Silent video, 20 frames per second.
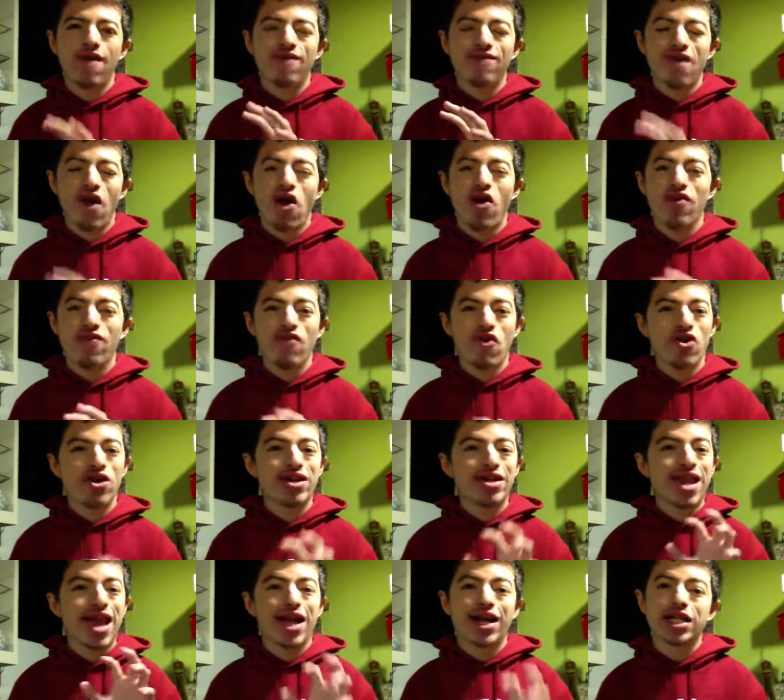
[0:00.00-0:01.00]
very, very
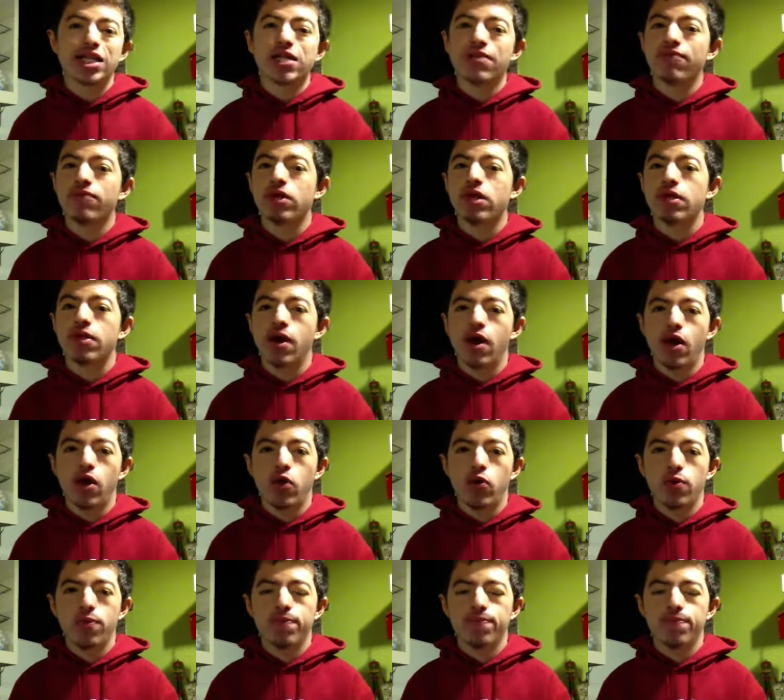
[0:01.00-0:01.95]
negatively, though.